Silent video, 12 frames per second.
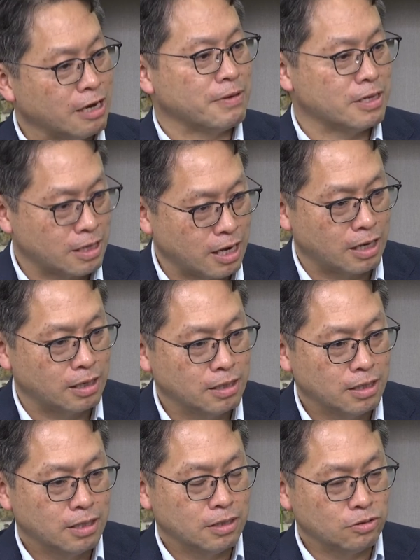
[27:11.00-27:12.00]
what
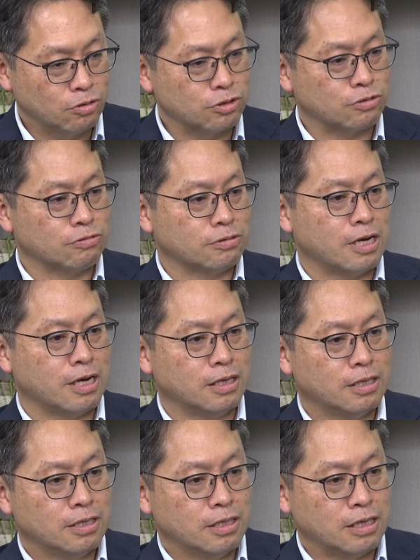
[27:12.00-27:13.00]
Japan and the US are
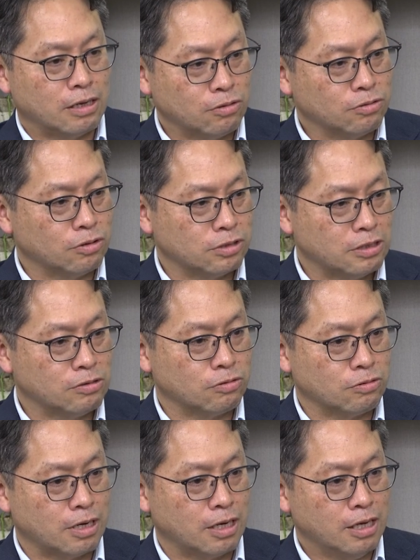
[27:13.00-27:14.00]
trying to do,
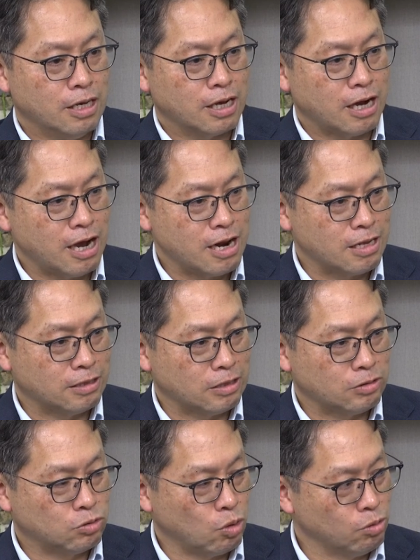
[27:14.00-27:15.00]
what the like-minded
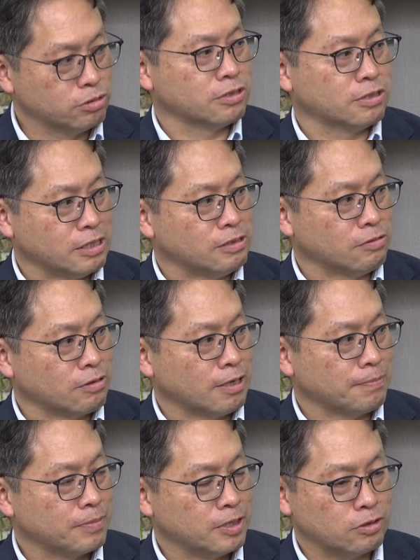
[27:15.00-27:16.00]
countries are trying to
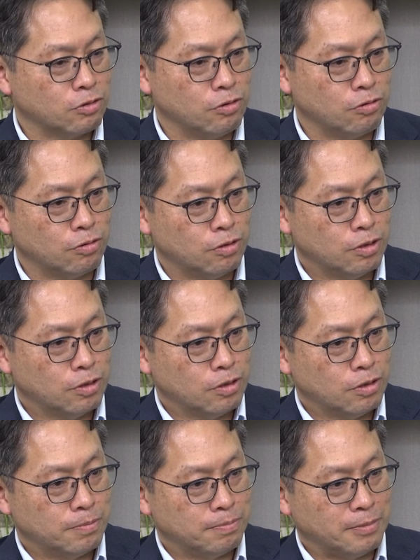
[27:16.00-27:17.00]
do, how
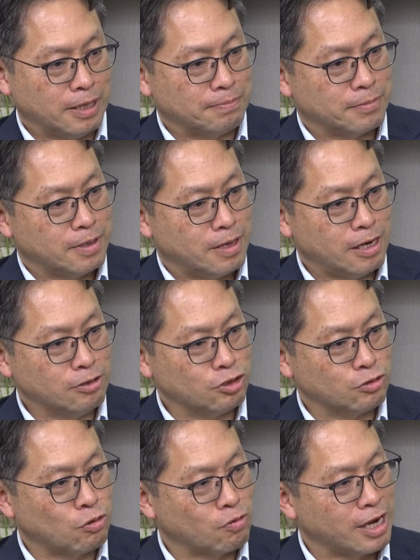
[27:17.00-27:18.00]
do they
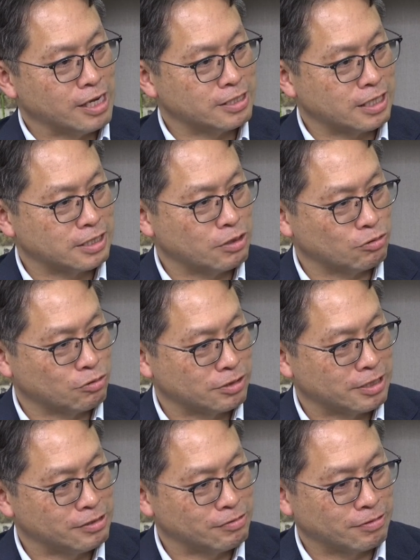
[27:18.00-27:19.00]
interpret our
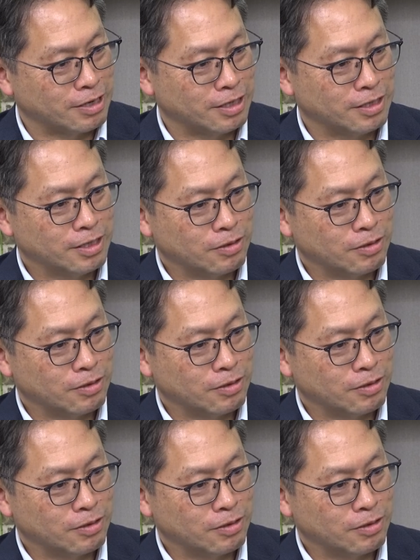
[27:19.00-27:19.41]
behavior?